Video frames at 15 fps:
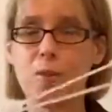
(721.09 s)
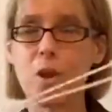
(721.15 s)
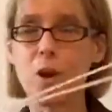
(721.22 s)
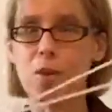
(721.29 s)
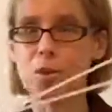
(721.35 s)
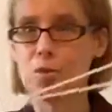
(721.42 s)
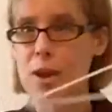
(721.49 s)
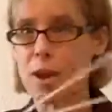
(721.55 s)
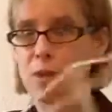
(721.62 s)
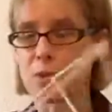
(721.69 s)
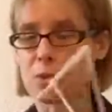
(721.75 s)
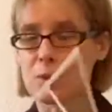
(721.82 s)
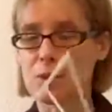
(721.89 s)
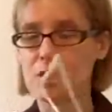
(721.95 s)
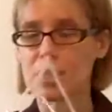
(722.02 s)
of all
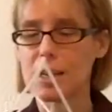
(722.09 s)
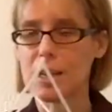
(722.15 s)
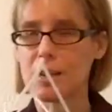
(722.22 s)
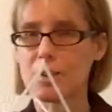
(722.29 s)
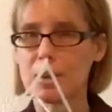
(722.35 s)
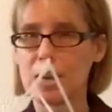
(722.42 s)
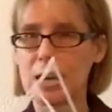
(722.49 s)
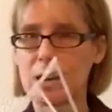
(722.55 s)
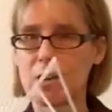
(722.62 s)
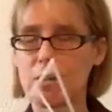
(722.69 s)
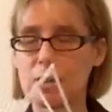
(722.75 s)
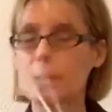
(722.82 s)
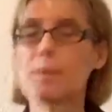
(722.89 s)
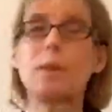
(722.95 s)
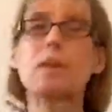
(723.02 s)
triangles, which is 180
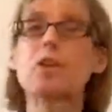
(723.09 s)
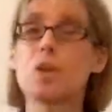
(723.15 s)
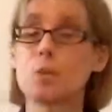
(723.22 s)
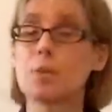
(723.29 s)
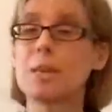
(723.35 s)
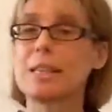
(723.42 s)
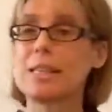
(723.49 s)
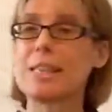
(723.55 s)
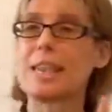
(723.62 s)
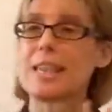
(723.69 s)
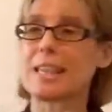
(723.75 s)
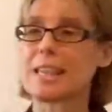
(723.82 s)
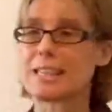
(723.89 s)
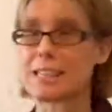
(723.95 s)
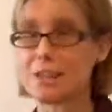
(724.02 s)
degrees. I mean, you could really
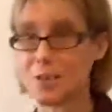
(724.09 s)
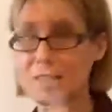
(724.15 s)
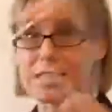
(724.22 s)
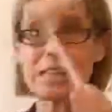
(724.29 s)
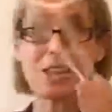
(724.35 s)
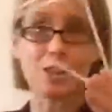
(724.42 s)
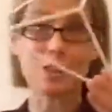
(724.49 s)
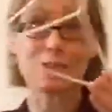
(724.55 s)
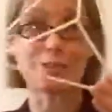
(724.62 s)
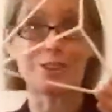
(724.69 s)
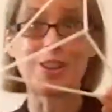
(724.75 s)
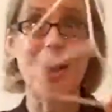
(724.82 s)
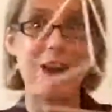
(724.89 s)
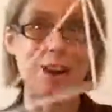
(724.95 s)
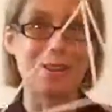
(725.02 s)
take this. You can see that there's a
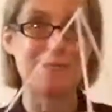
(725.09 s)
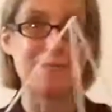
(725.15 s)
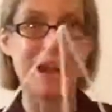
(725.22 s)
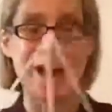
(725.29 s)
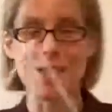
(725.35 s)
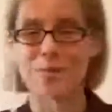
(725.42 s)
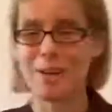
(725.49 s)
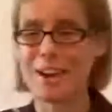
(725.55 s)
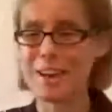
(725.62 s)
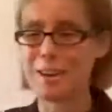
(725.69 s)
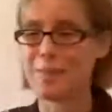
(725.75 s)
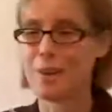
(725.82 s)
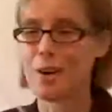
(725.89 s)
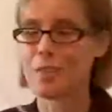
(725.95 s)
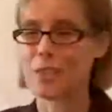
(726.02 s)
lot of math, right,
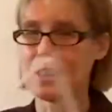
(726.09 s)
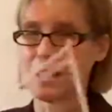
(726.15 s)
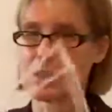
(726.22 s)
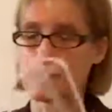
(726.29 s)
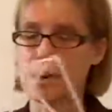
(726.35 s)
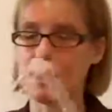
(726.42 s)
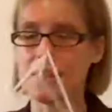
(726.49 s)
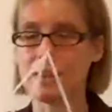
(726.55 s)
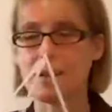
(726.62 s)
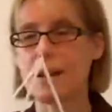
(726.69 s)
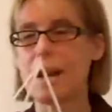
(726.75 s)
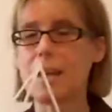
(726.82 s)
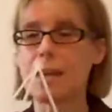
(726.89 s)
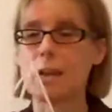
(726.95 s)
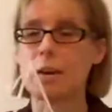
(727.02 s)
involved in this one little
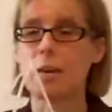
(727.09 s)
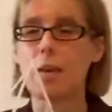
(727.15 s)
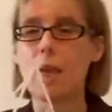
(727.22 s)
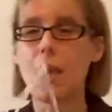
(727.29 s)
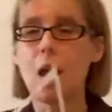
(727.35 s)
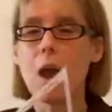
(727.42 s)
guy here.